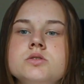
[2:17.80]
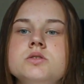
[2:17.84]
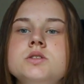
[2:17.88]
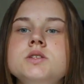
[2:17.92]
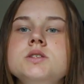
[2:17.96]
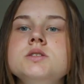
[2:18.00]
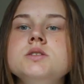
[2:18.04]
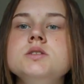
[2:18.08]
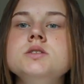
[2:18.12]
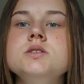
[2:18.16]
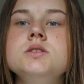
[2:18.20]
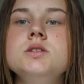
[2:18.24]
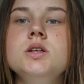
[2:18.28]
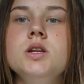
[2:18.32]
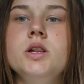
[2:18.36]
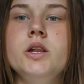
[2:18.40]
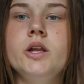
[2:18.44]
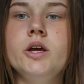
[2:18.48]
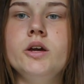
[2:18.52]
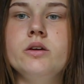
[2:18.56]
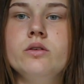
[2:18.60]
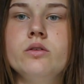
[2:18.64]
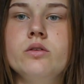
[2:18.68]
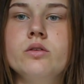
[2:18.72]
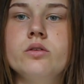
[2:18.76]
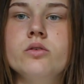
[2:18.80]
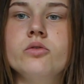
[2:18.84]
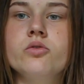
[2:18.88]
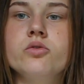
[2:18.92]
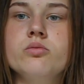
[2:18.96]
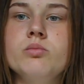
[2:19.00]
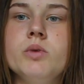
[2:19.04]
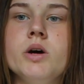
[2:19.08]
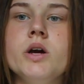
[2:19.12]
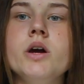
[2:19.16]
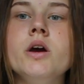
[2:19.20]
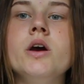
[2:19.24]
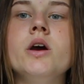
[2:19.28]
this is the length of
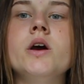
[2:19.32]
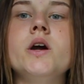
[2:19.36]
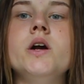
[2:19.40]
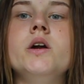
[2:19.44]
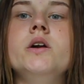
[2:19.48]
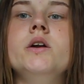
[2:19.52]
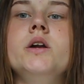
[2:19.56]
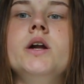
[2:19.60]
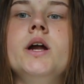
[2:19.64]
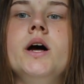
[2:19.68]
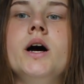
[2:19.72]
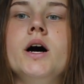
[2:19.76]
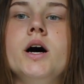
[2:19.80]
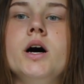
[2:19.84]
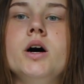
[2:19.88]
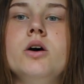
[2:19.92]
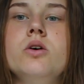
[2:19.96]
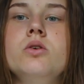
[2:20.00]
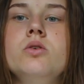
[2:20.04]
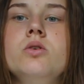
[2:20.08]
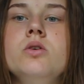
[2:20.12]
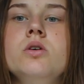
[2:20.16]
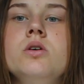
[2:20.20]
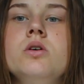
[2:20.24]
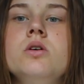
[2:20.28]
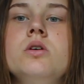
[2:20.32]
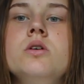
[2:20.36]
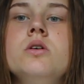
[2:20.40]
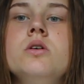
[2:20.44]
my hair now.